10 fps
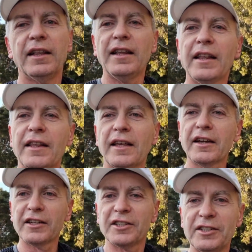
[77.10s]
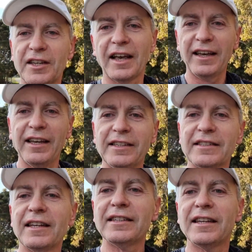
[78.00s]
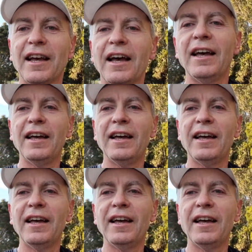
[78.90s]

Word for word: The other thing I should say is that uh,